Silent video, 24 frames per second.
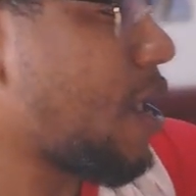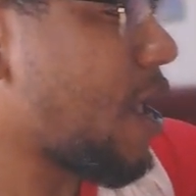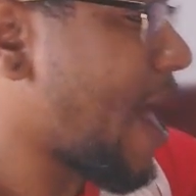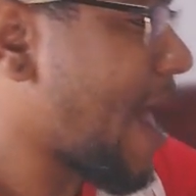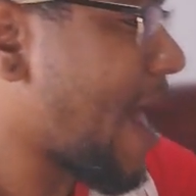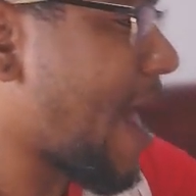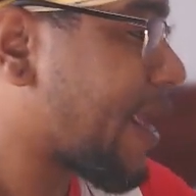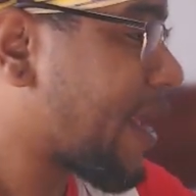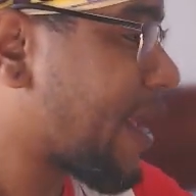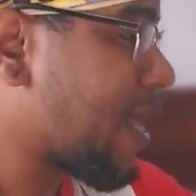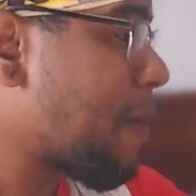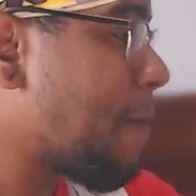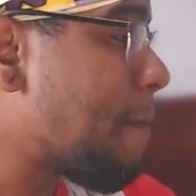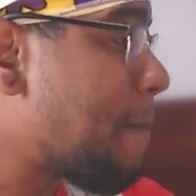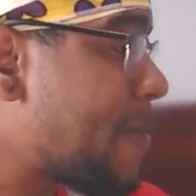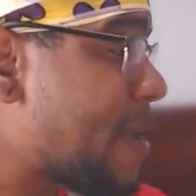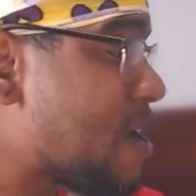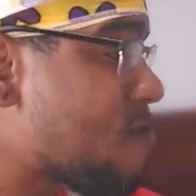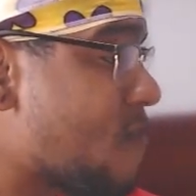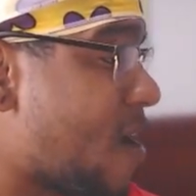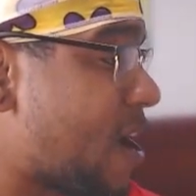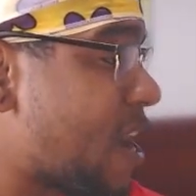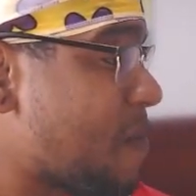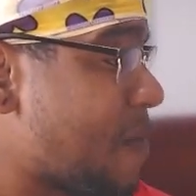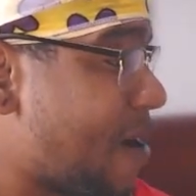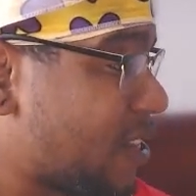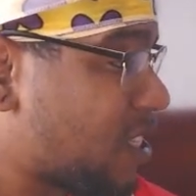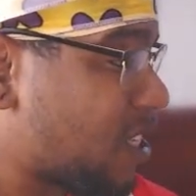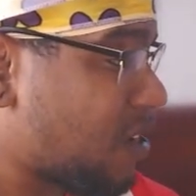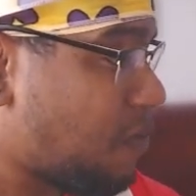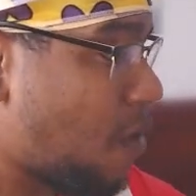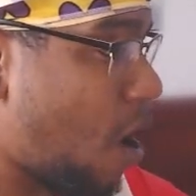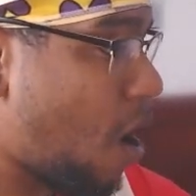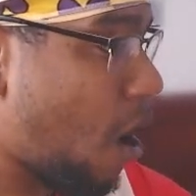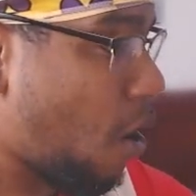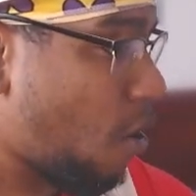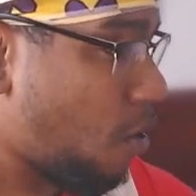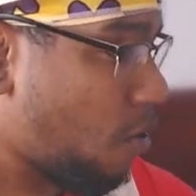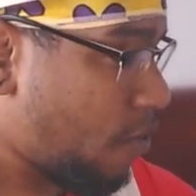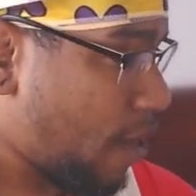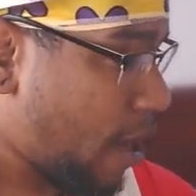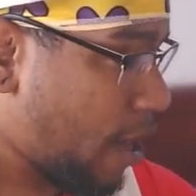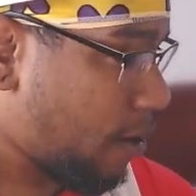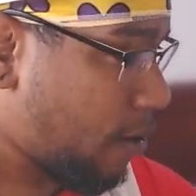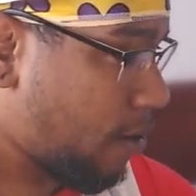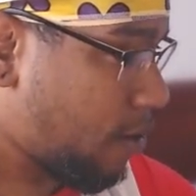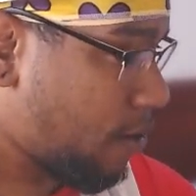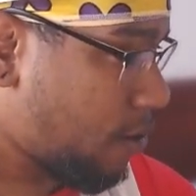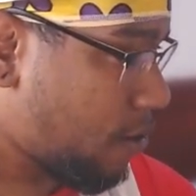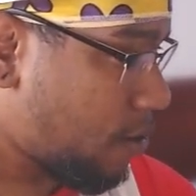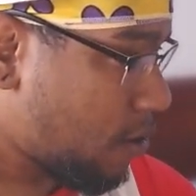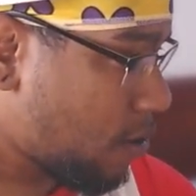I can be ready by tomorrow then.